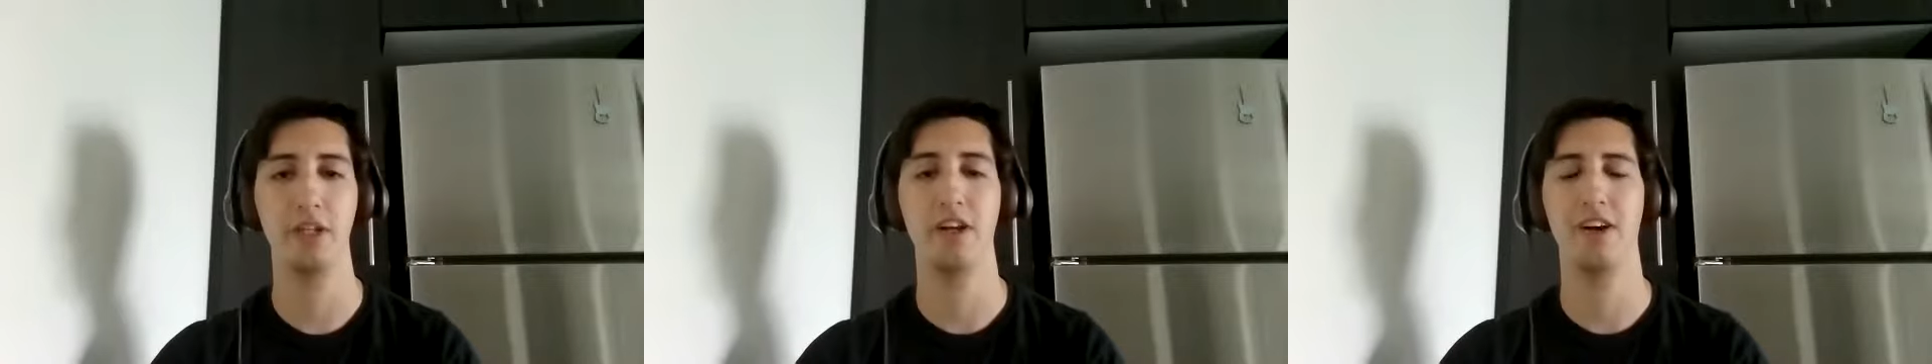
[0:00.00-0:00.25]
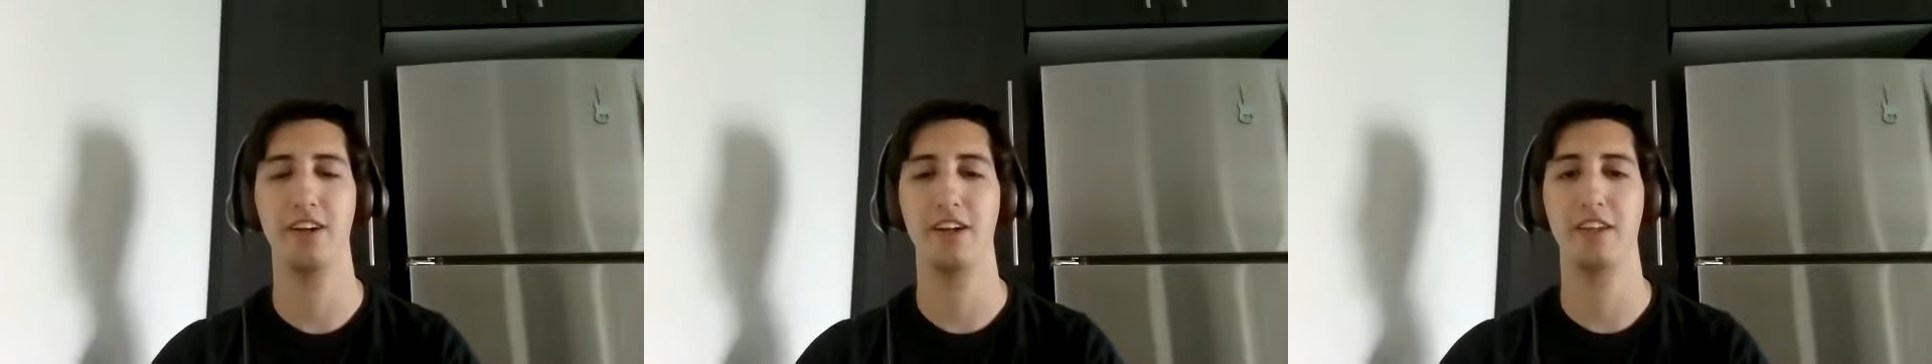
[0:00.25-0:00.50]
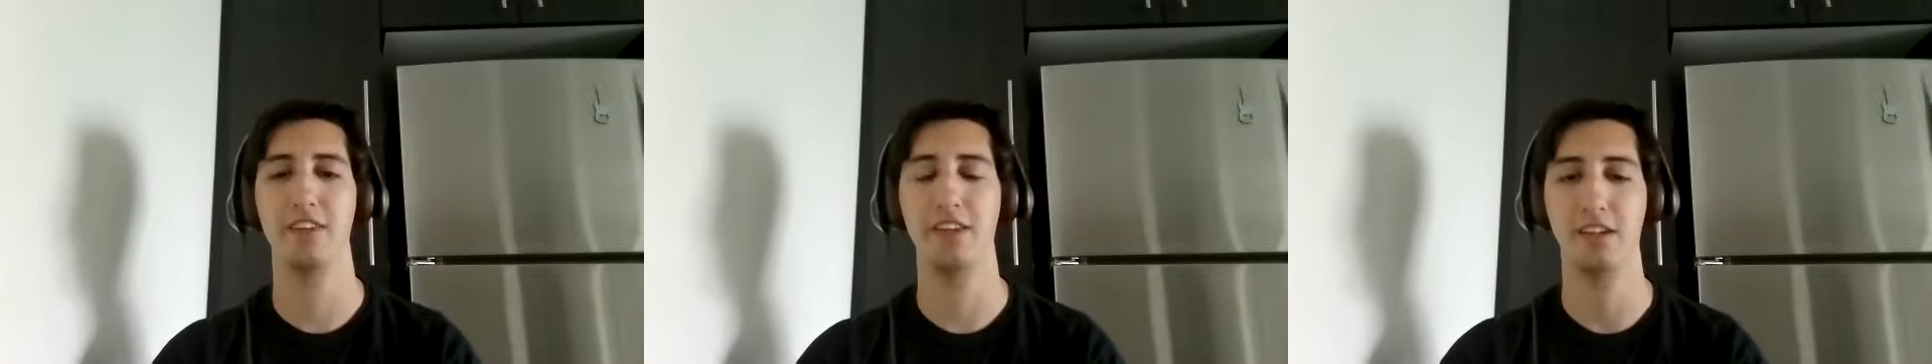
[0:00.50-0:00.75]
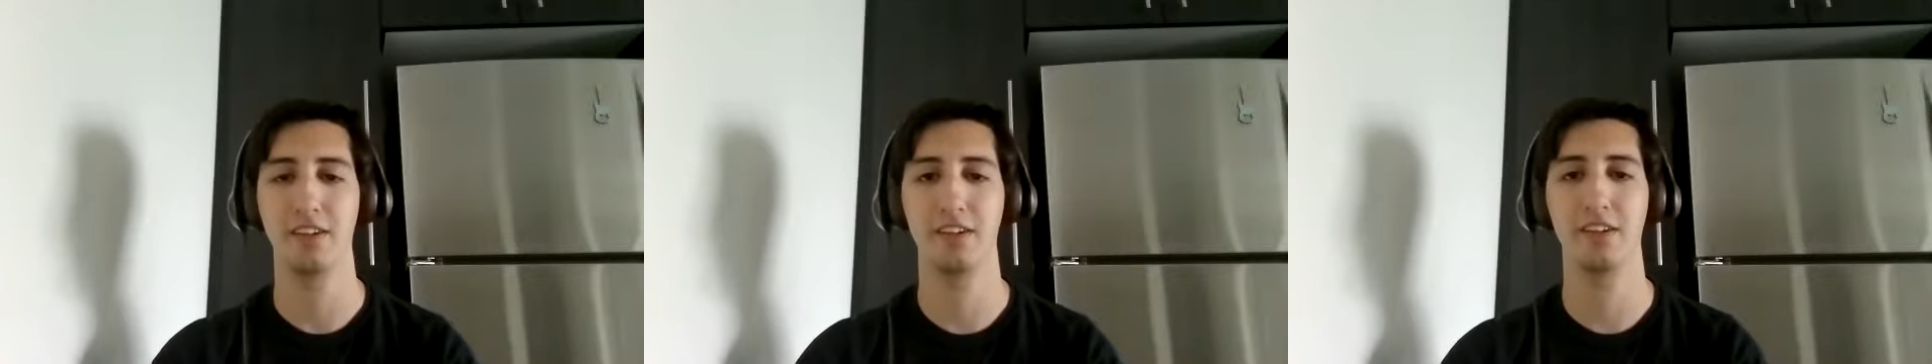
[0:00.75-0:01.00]
hard. I
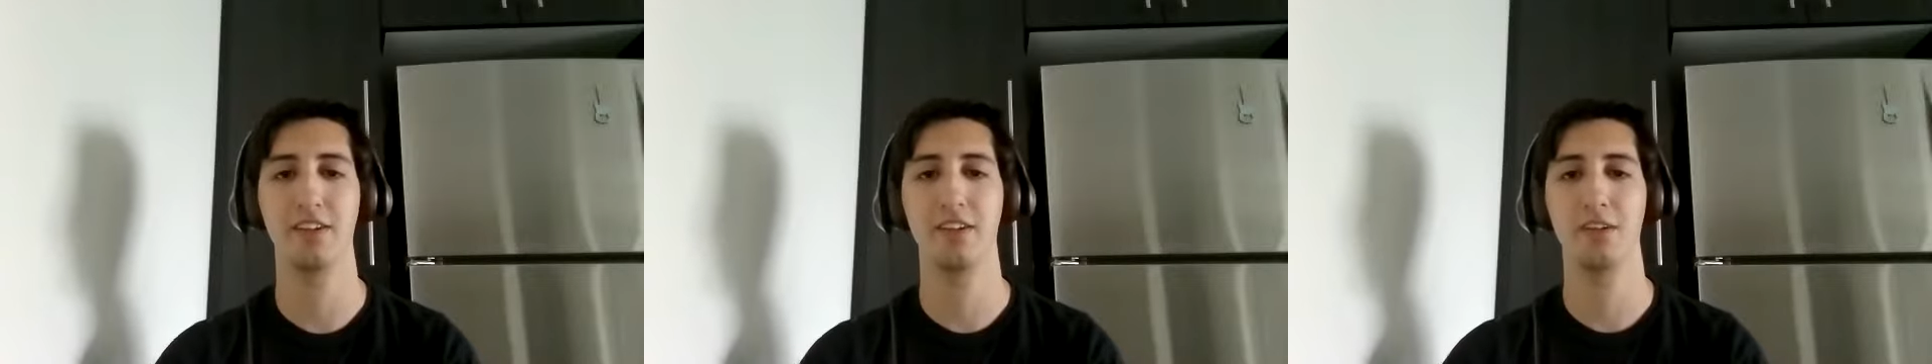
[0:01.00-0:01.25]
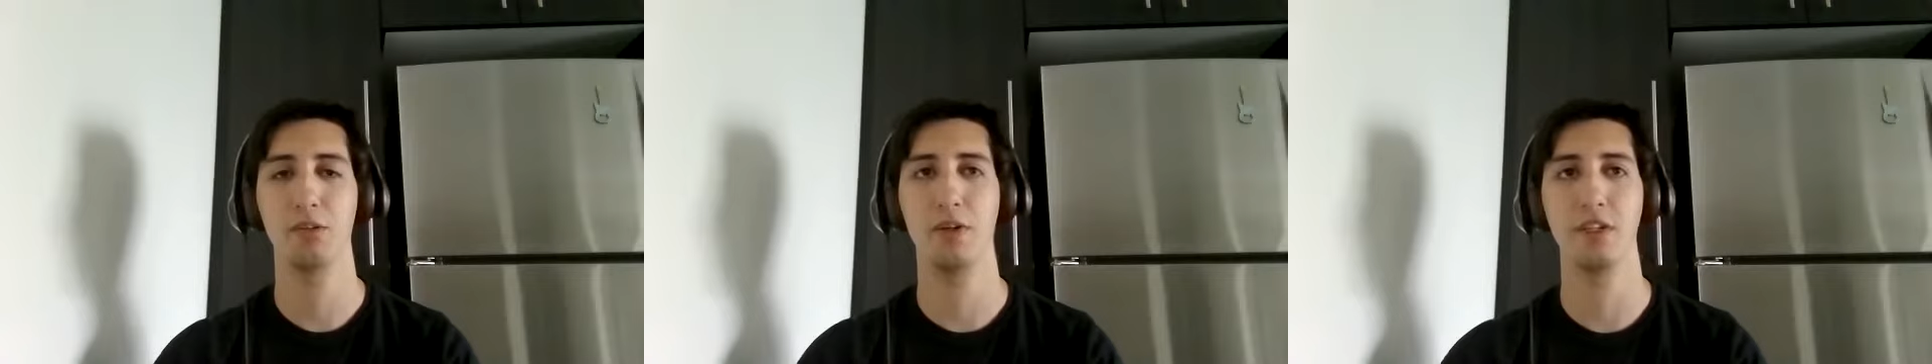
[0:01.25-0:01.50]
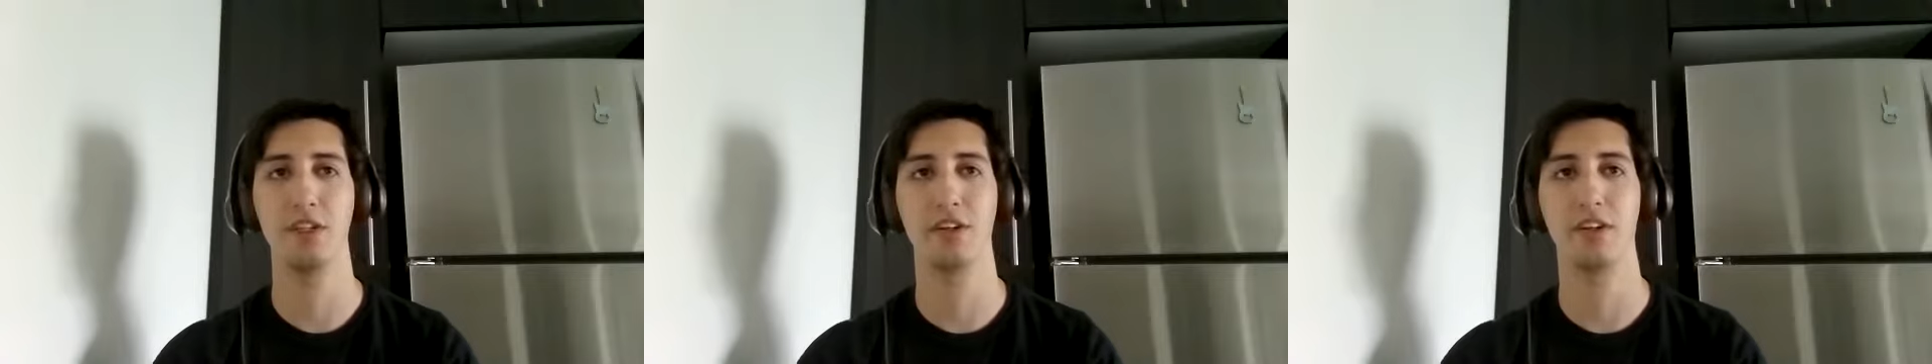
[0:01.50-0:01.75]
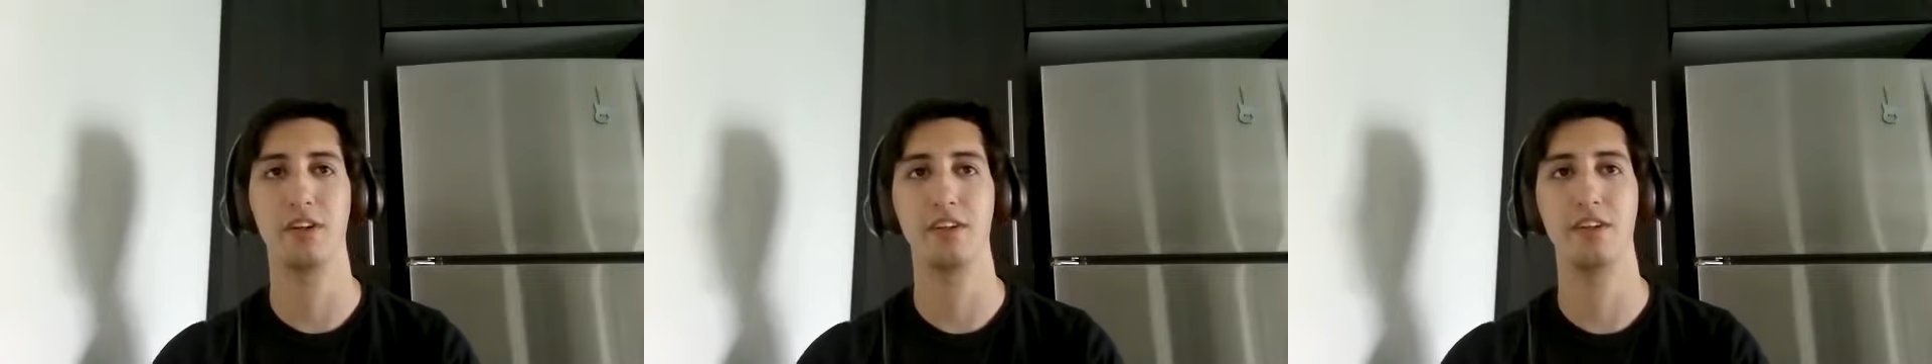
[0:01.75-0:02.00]
think when
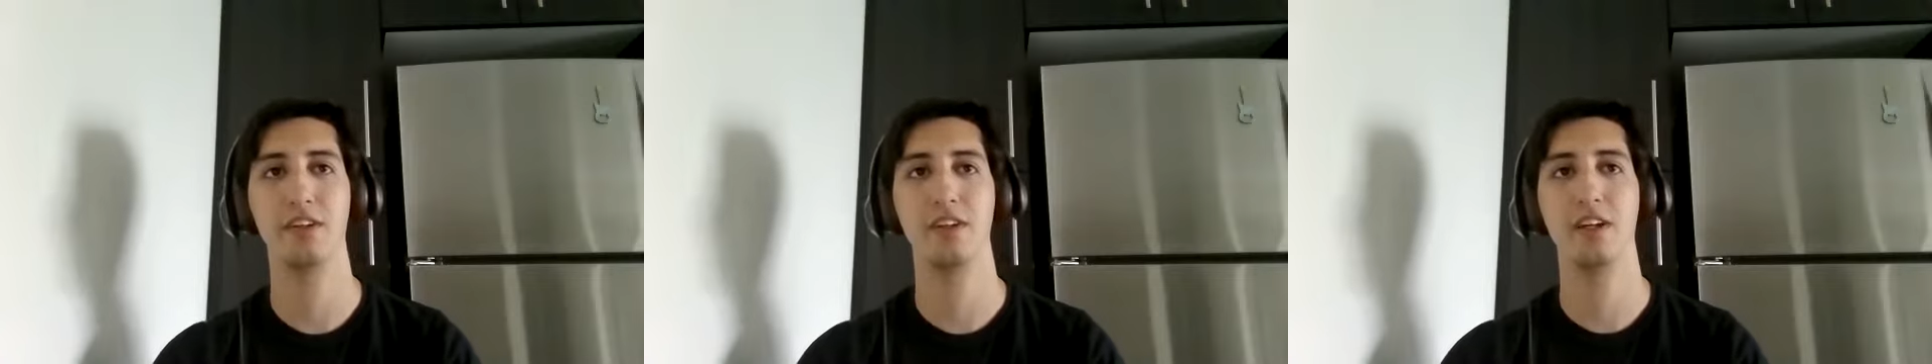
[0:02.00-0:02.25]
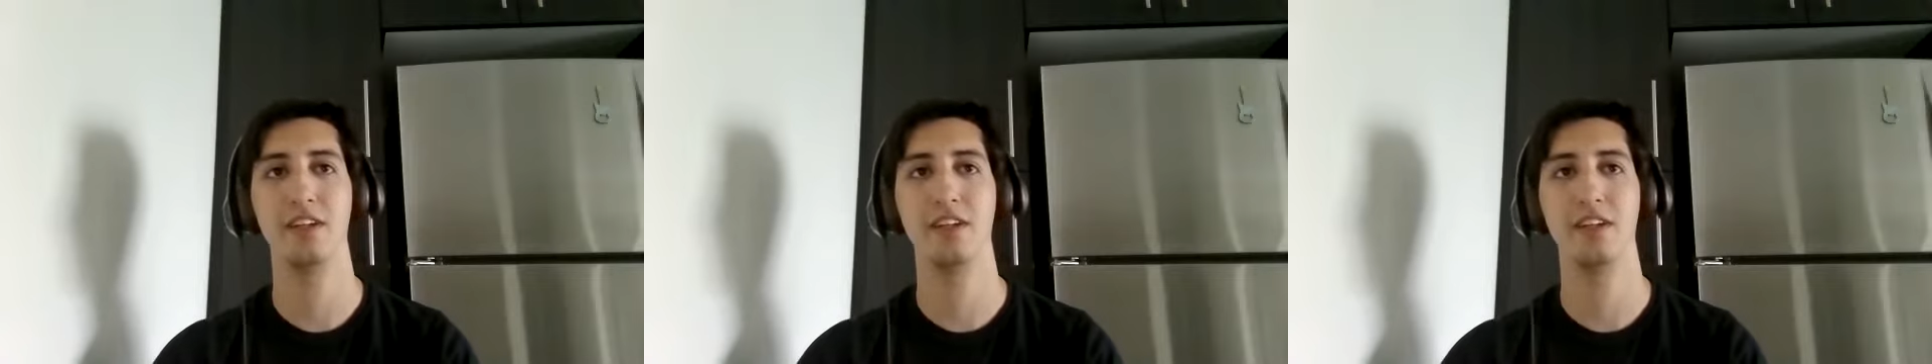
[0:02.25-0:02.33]
you're